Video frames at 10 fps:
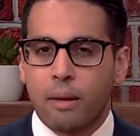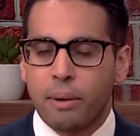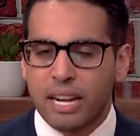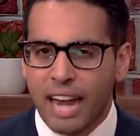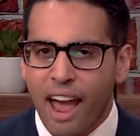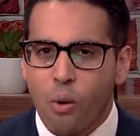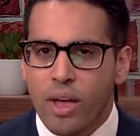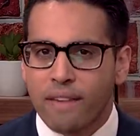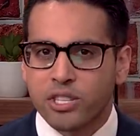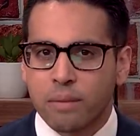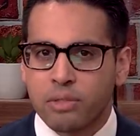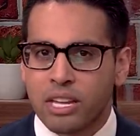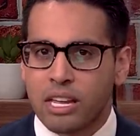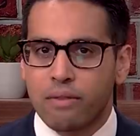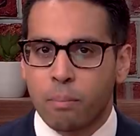But now we have something
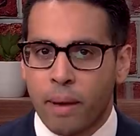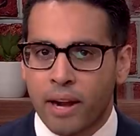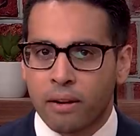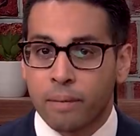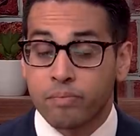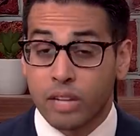even better.